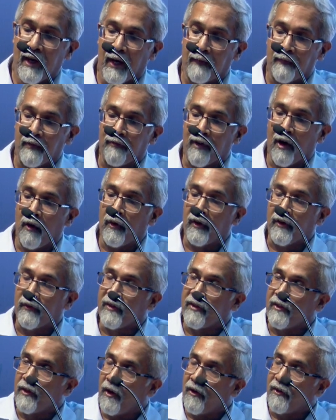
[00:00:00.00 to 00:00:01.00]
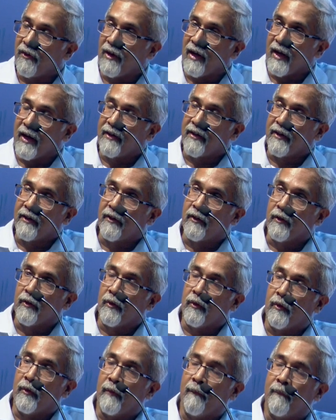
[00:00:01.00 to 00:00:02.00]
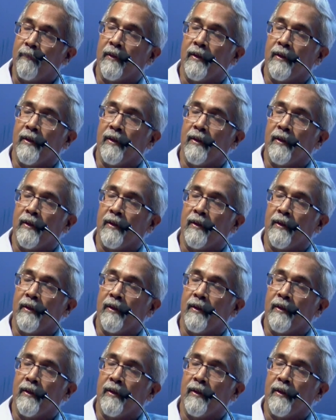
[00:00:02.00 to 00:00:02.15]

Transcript: and we found it was not related to